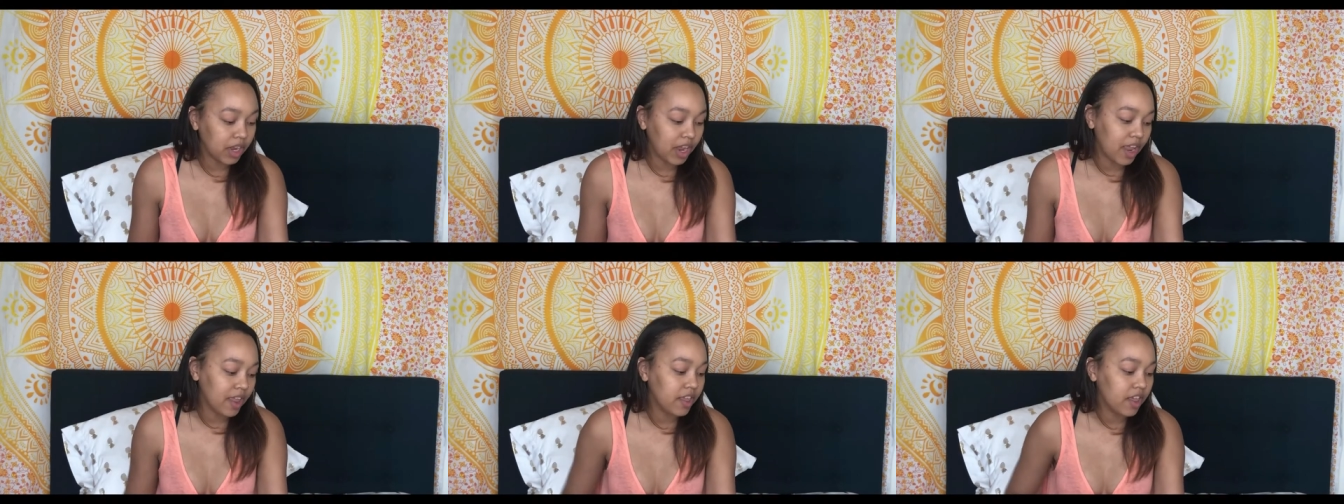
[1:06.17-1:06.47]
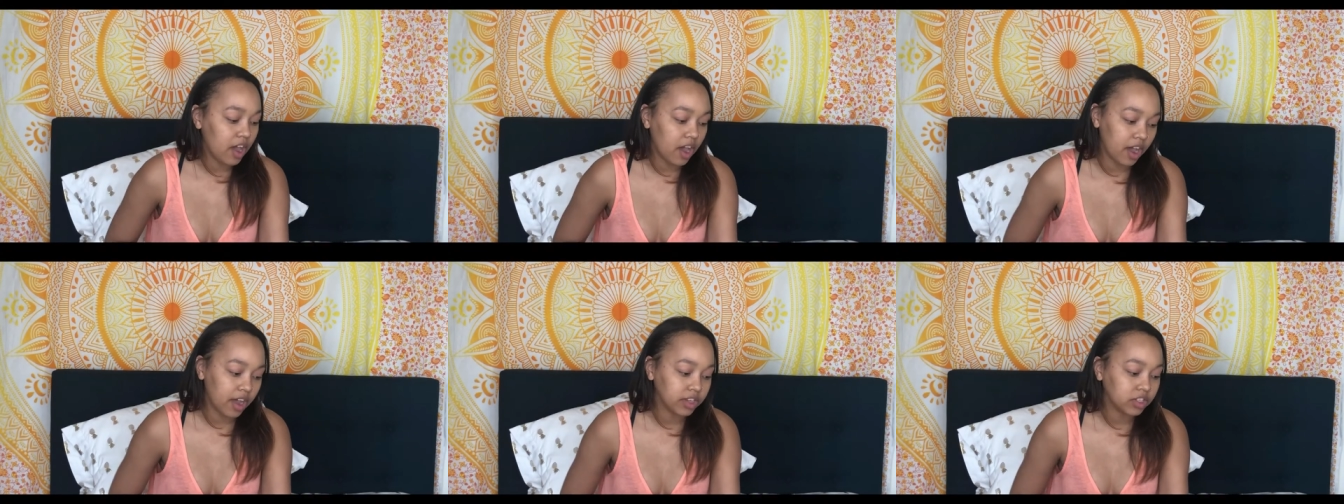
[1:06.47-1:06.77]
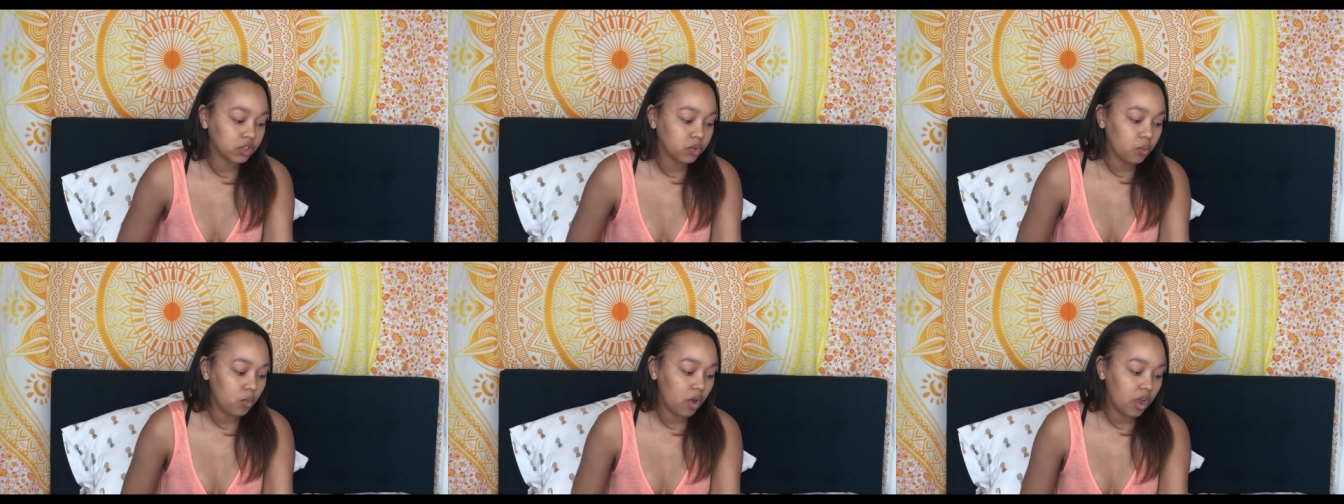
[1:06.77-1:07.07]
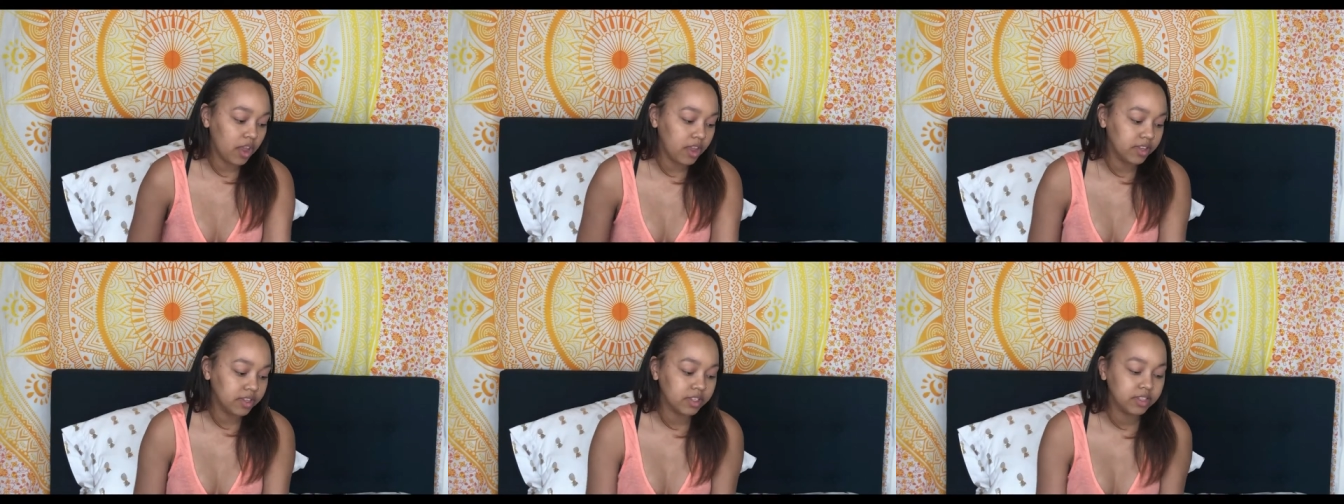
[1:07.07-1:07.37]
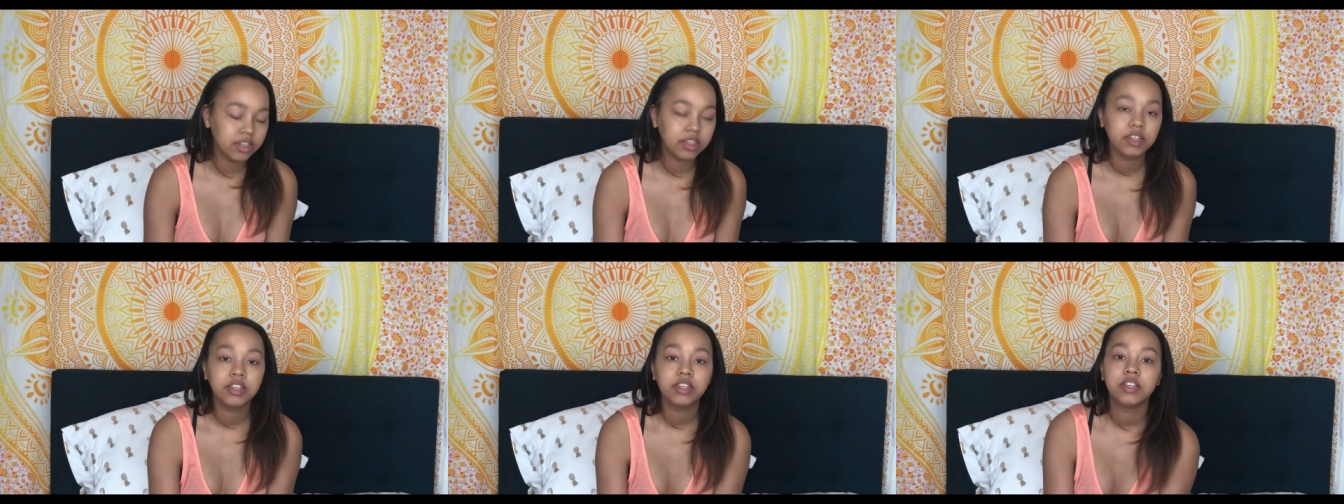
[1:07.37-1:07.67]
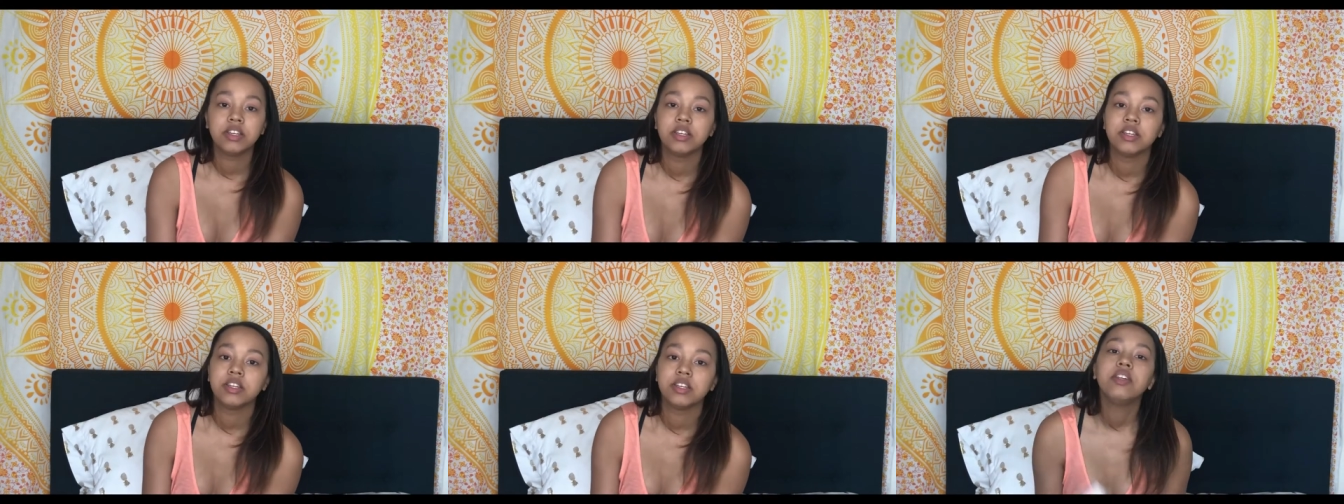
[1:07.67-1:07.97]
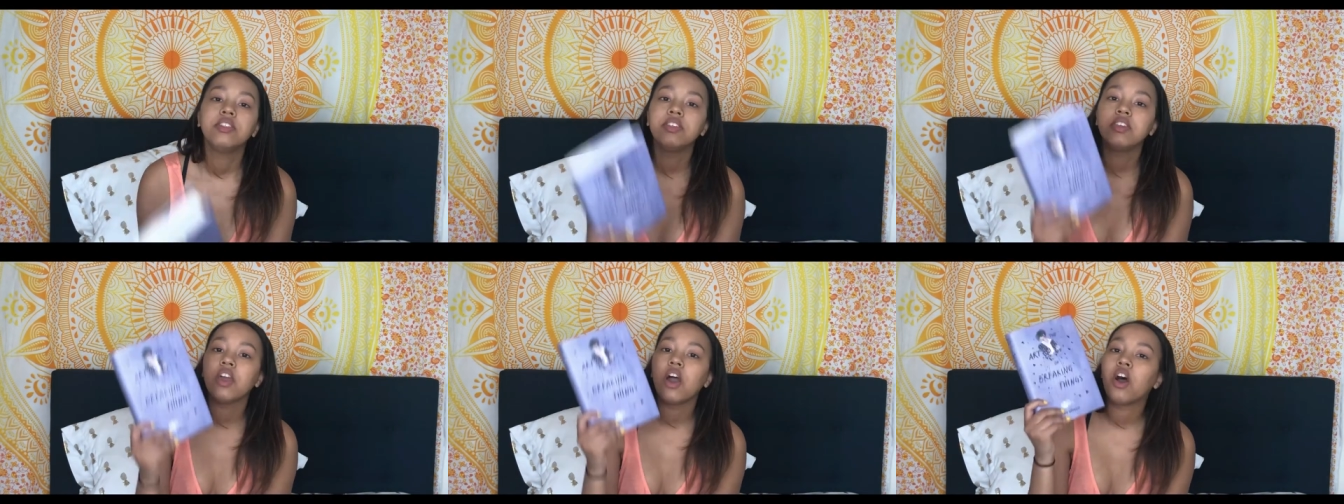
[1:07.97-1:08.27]
book I got was
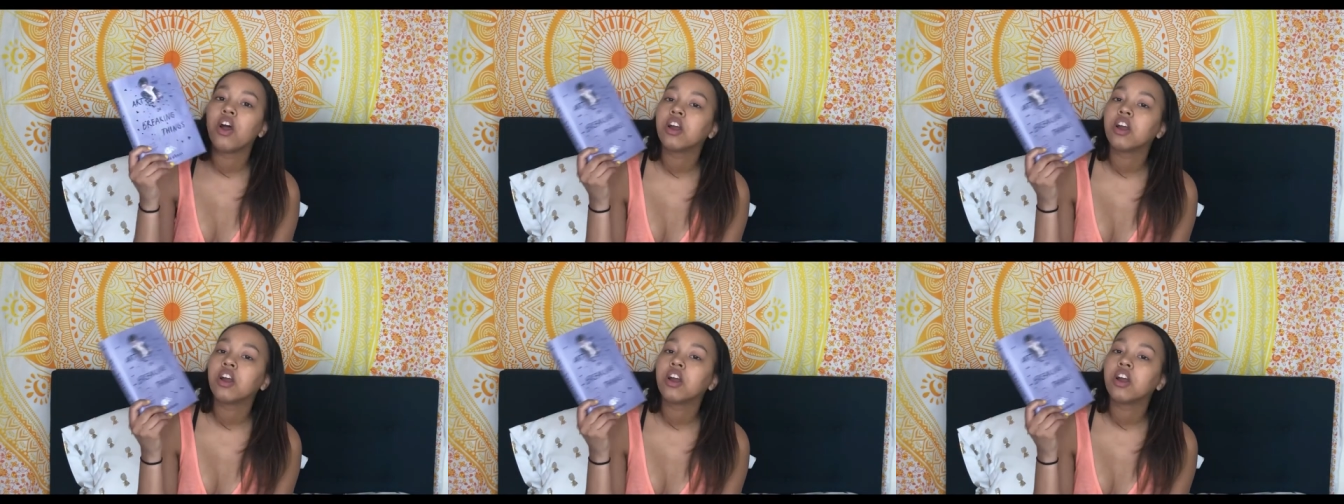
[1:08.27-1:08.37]
The